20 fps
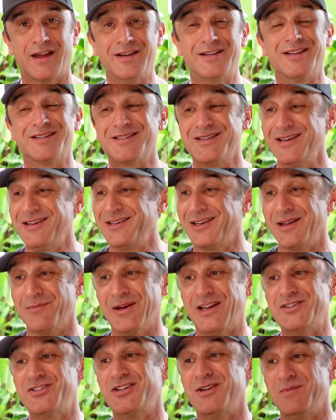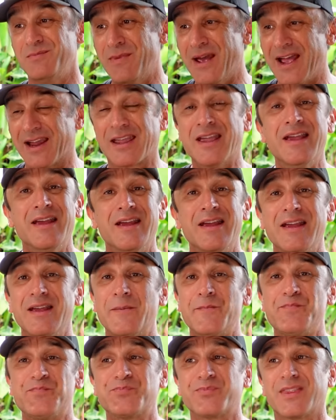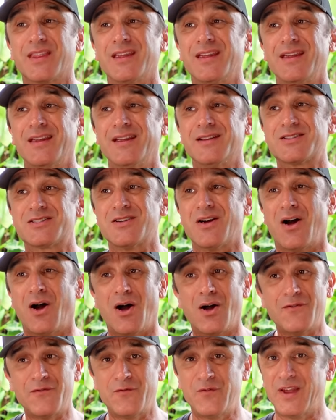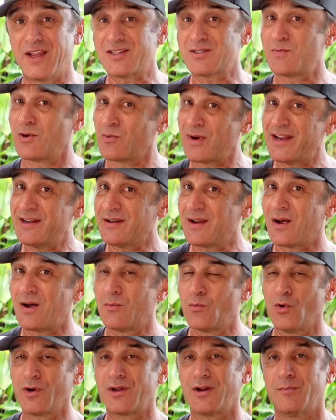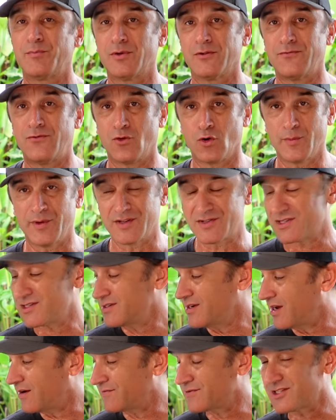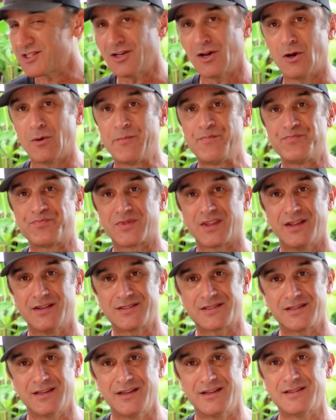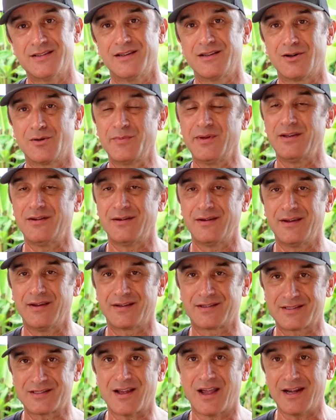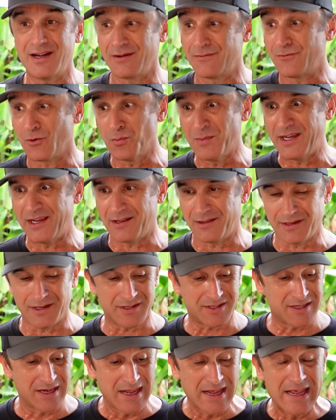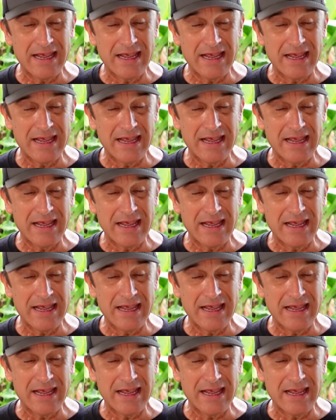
I just need to get my Jeep back. It's all fixed, but right now I'm working on performance stuff, so it's it, it'll be exciting for me at least.